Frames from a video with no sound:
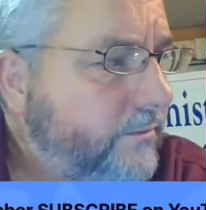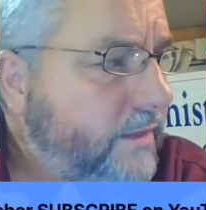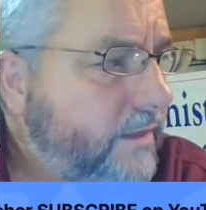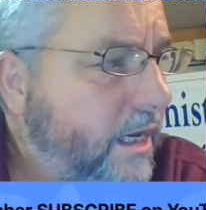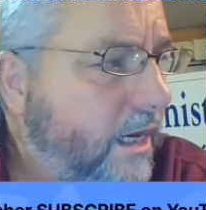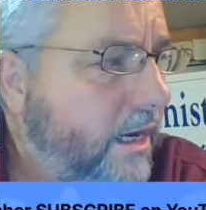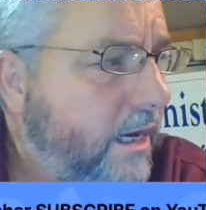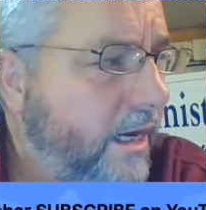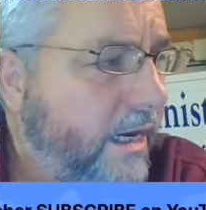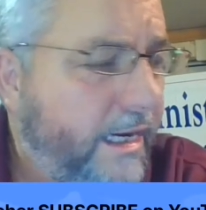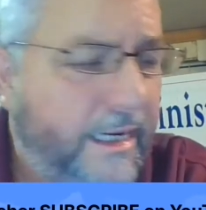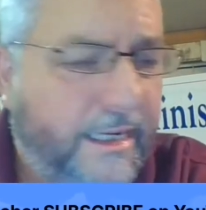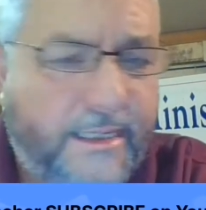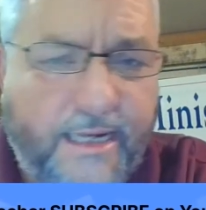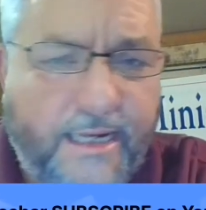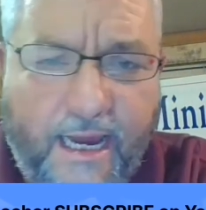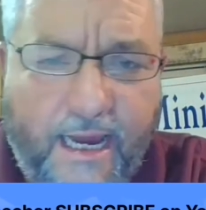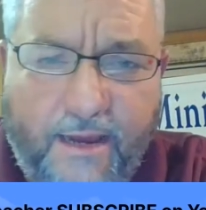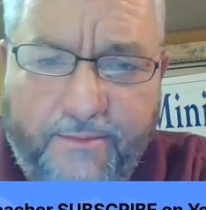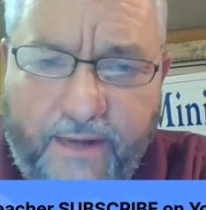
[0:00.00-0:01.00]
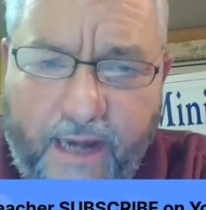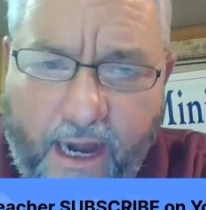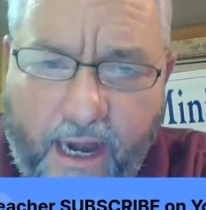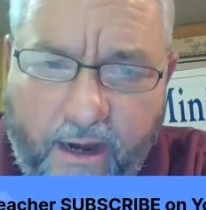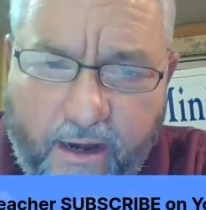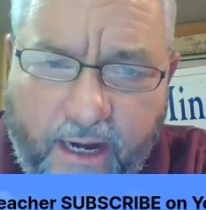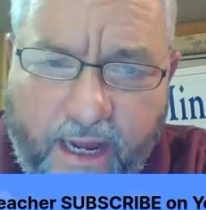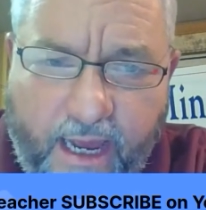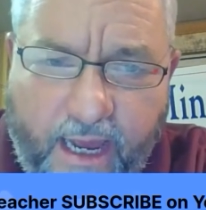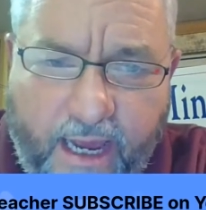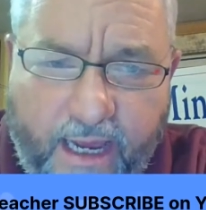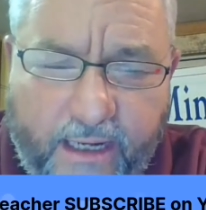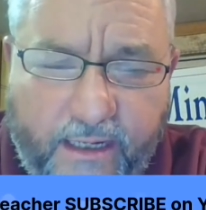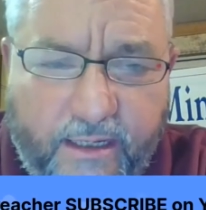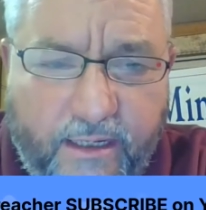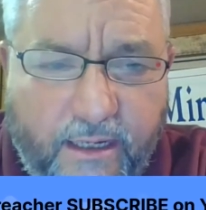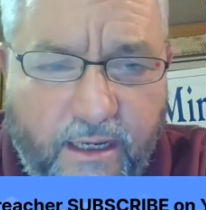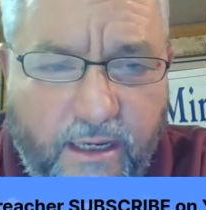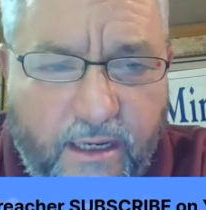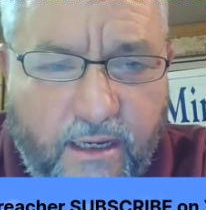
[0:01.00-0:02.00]
uh, anytime, day or night,
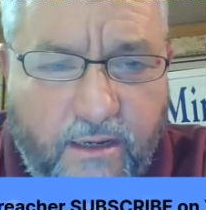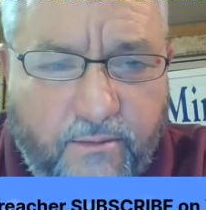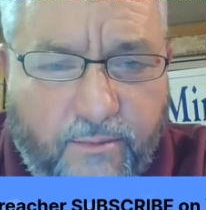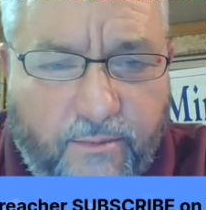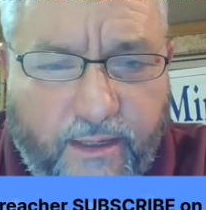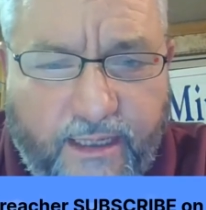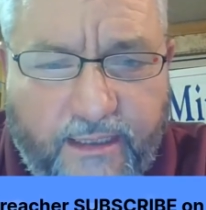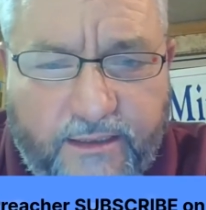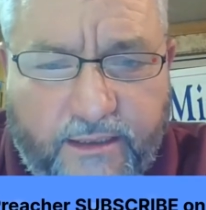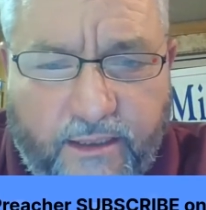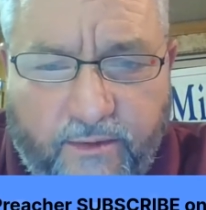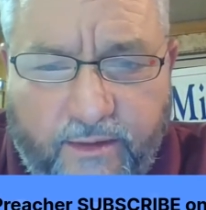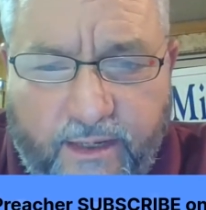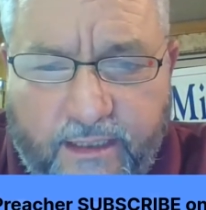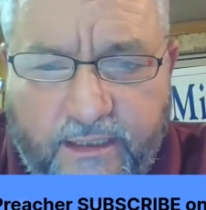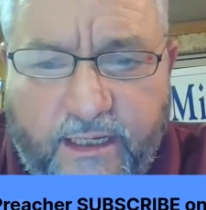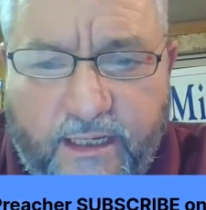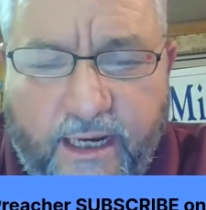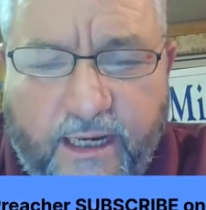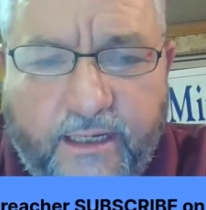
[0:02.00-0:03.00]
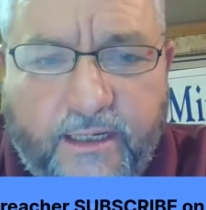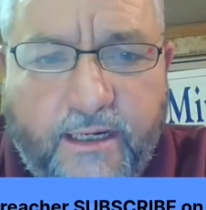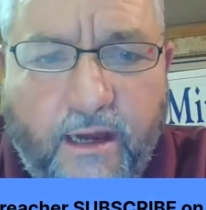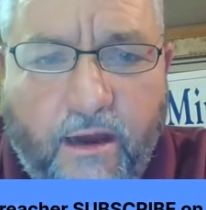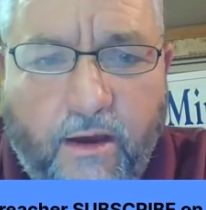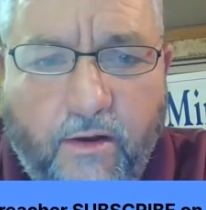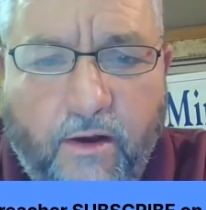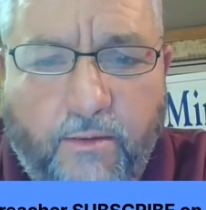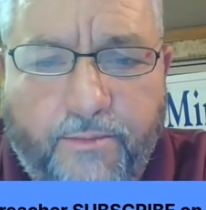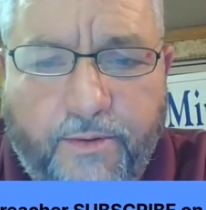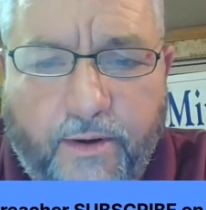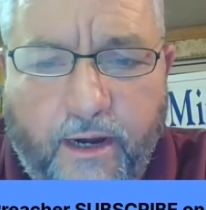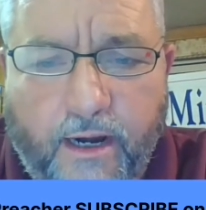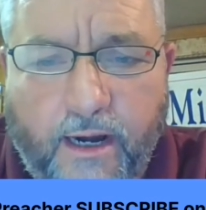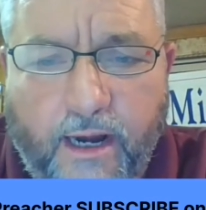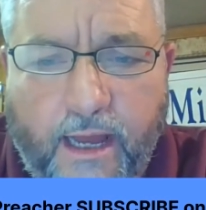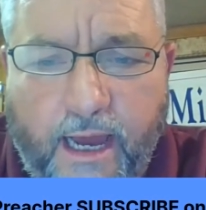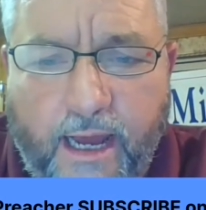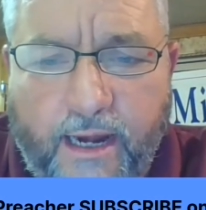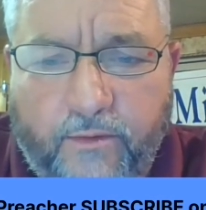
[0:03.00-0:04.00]
please don't hesitate to call our prayer
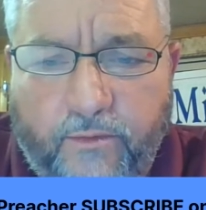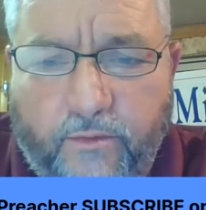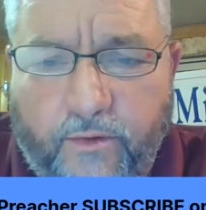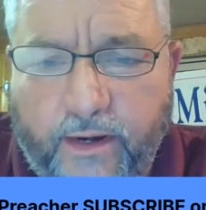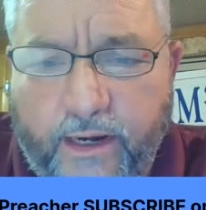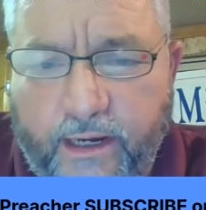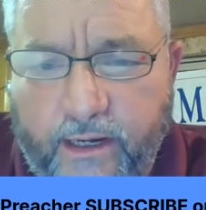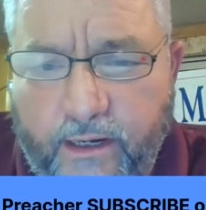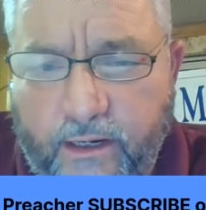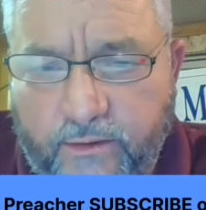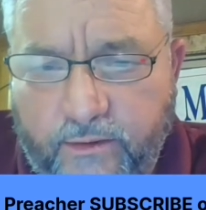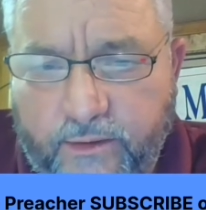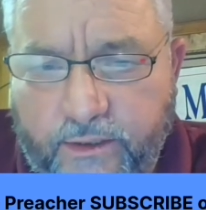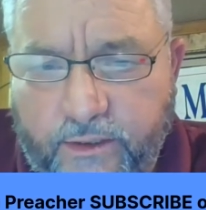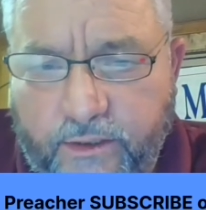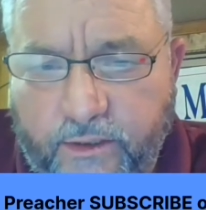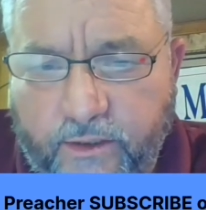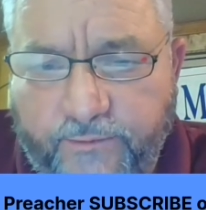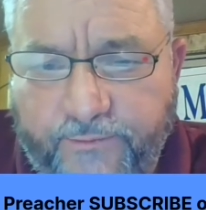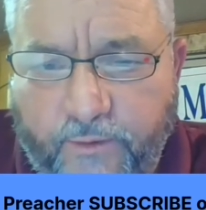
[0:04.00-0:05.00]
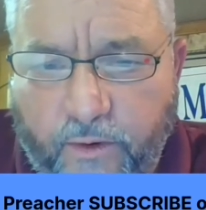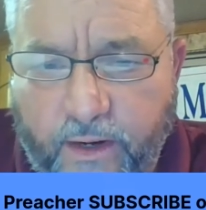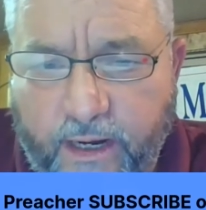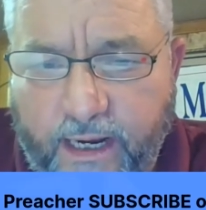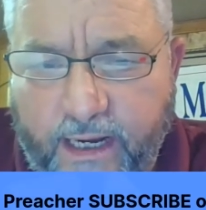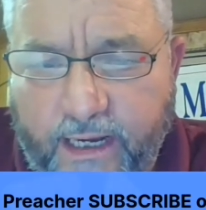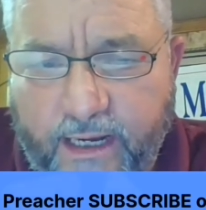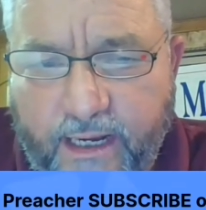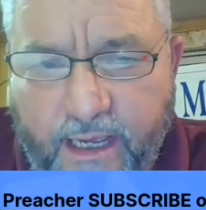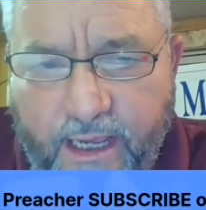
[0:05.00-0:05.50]
line at 1-800-248